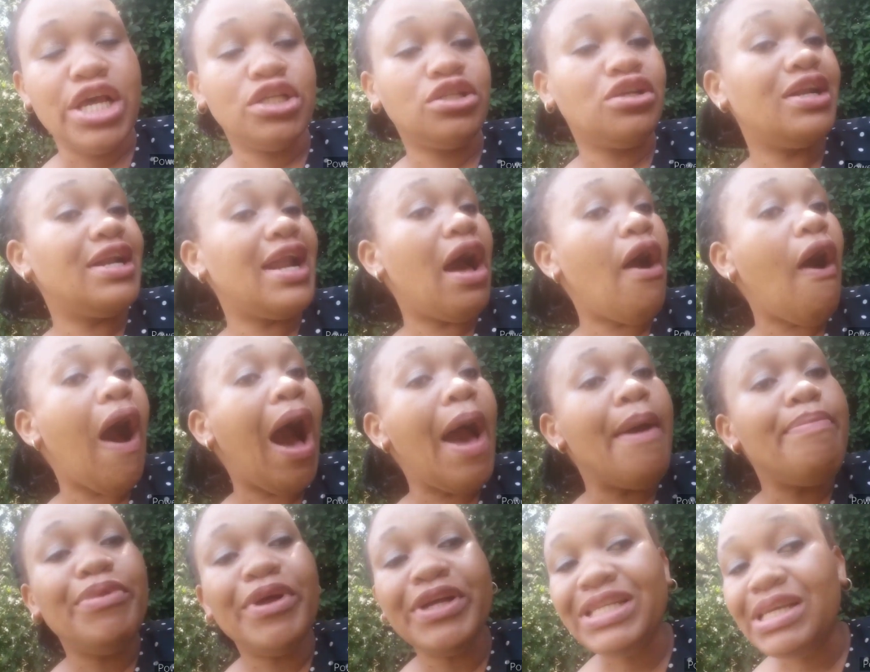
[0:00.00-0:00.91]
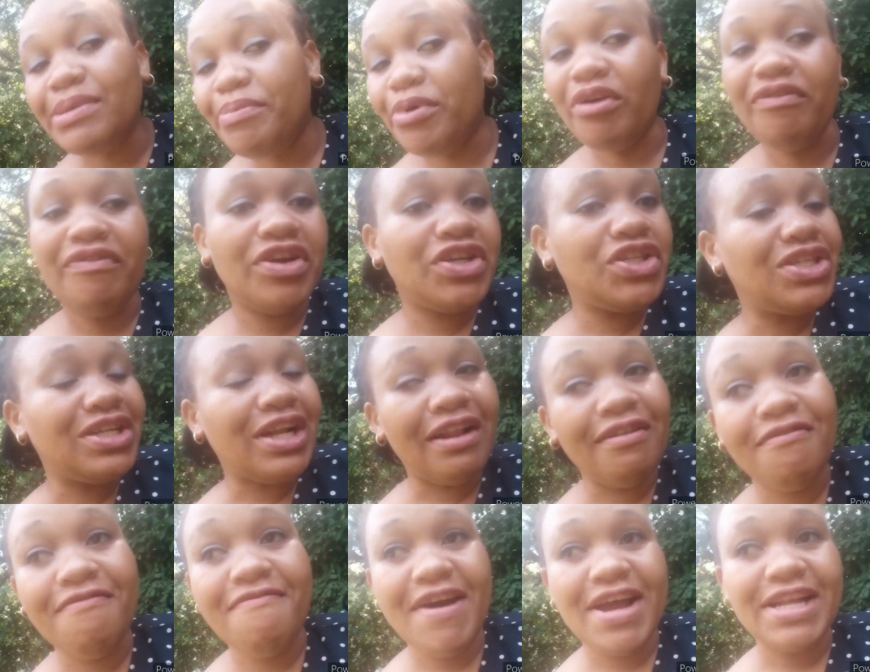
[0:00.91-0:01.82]
So now, I'm not a
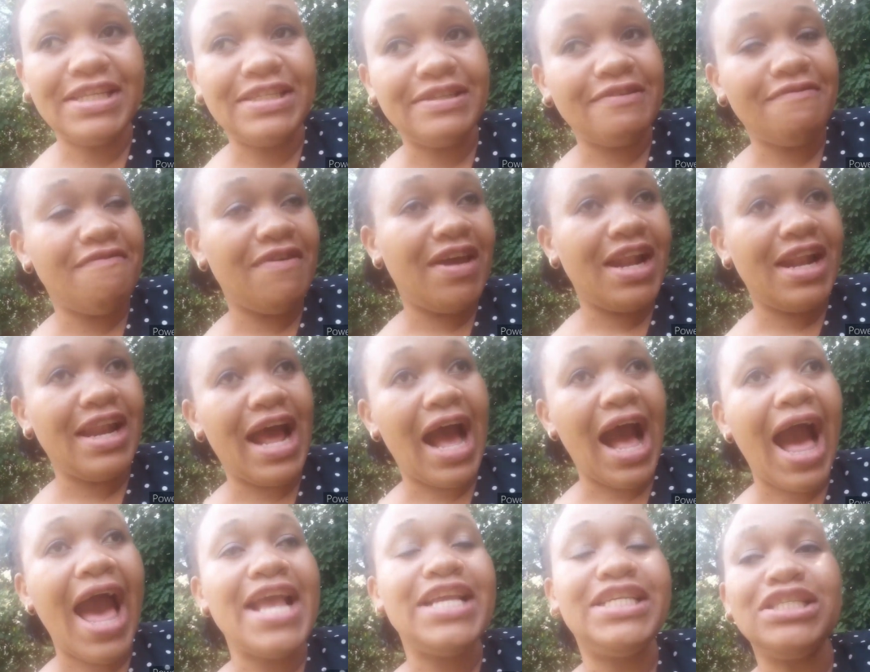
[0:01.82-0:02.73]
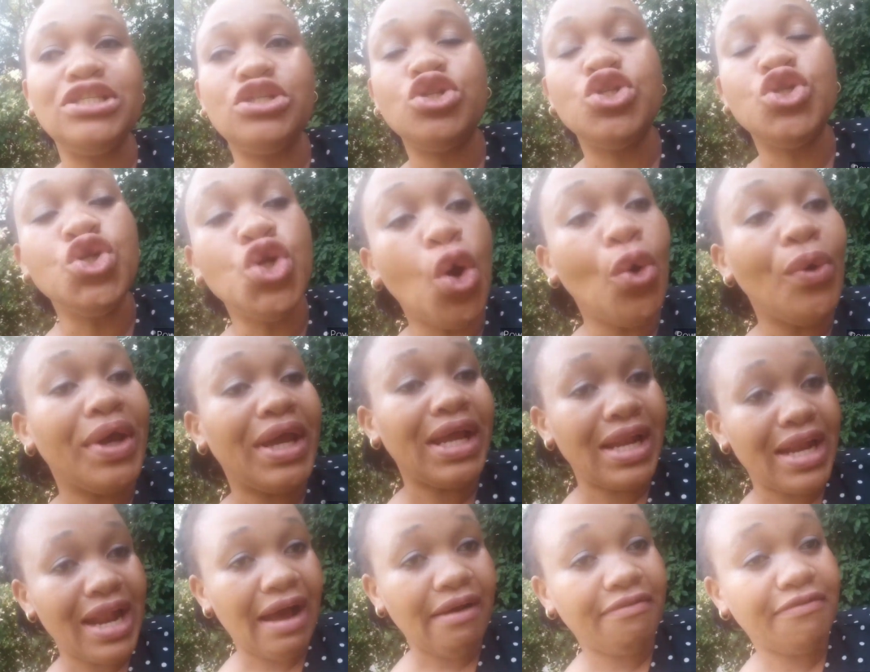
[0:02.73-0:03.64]
professional vet vendor. I just know
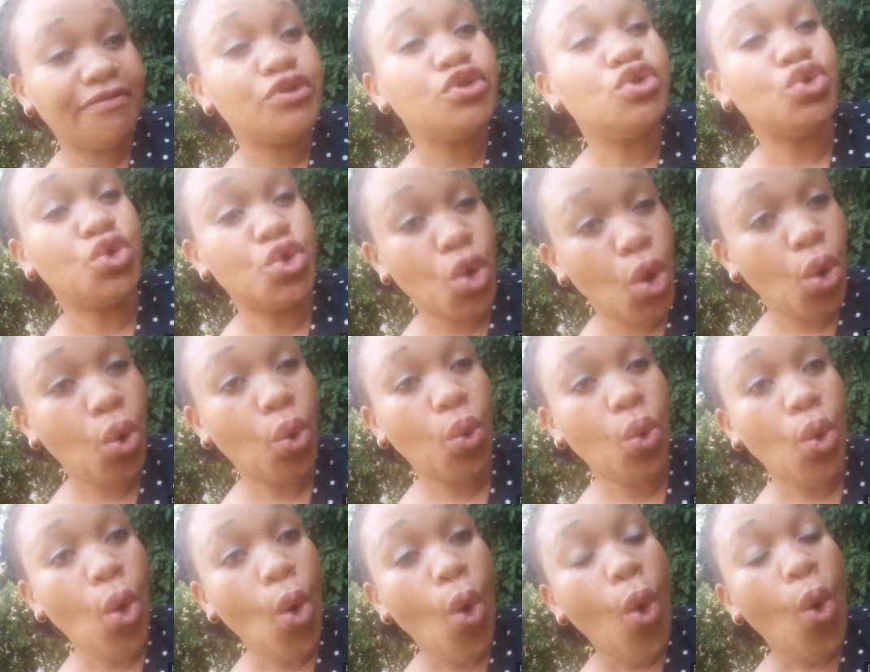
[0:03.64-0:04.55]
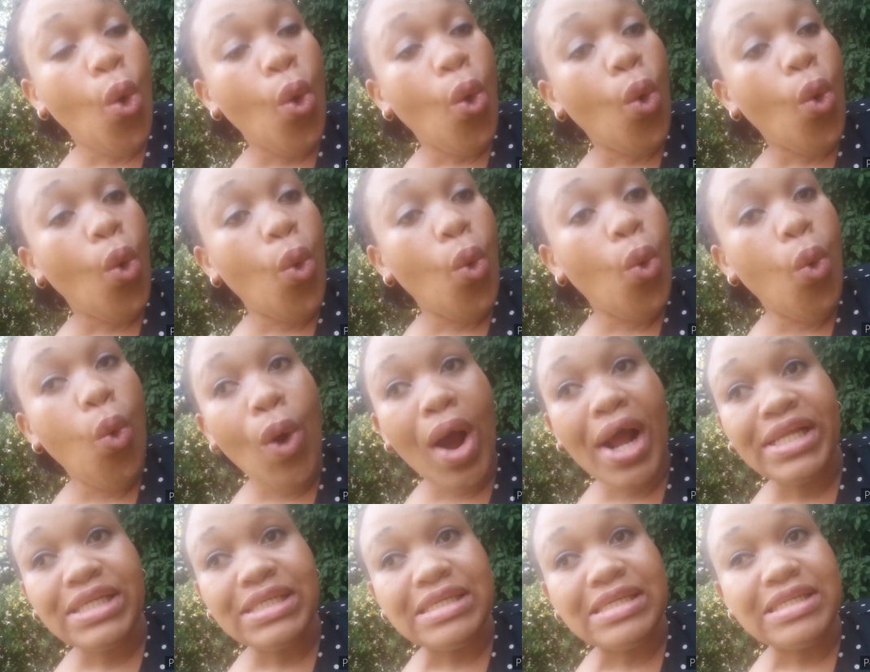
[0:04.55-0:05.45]
enough to know
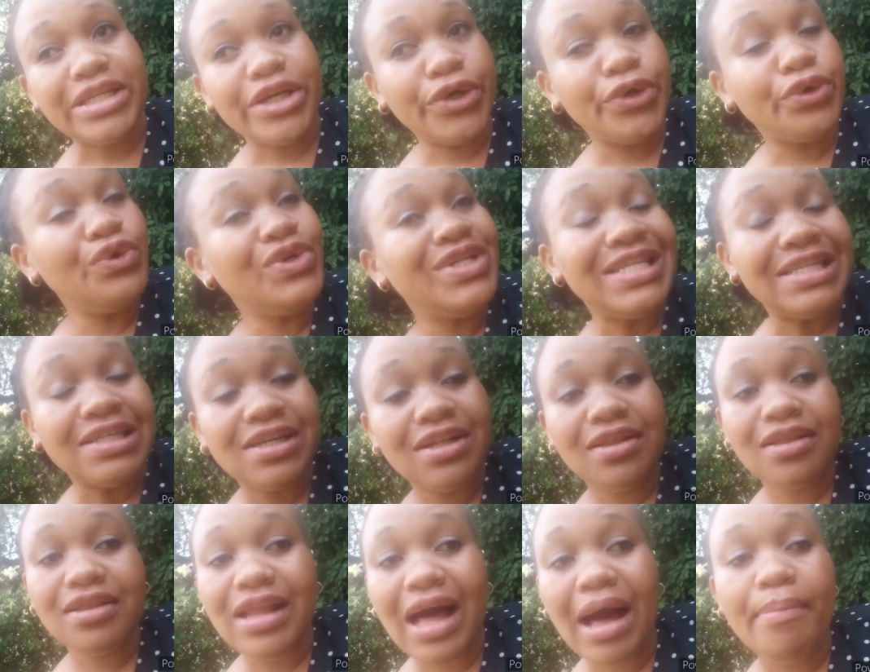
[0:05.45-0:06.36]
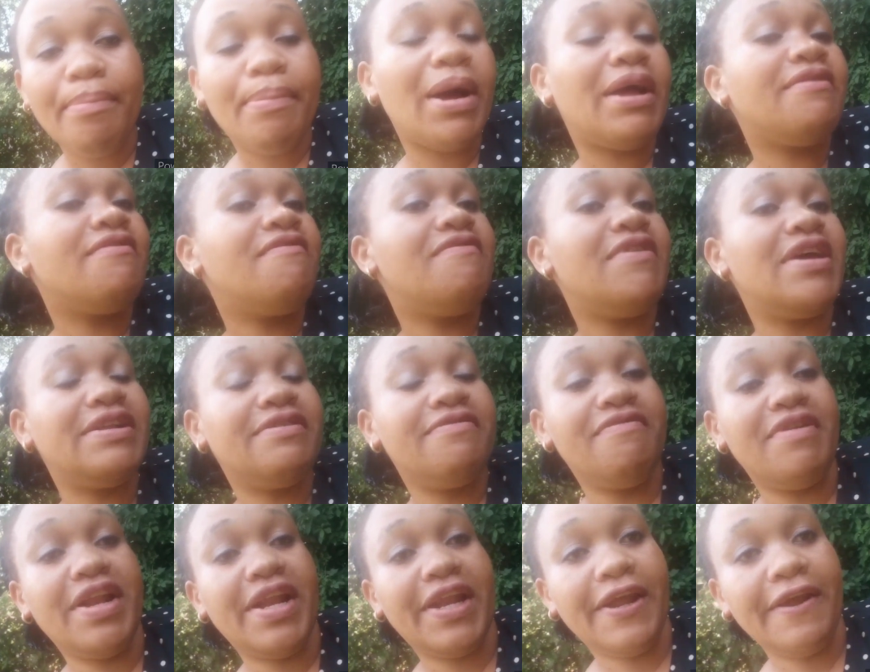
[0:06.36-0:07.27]
what is a good deal about Vat
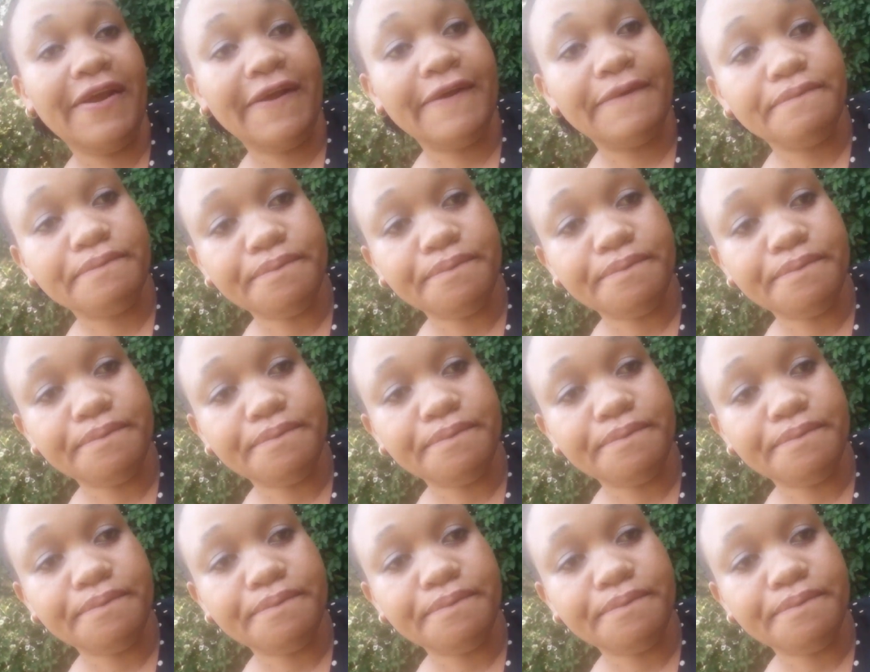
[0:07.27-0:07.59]
Vending.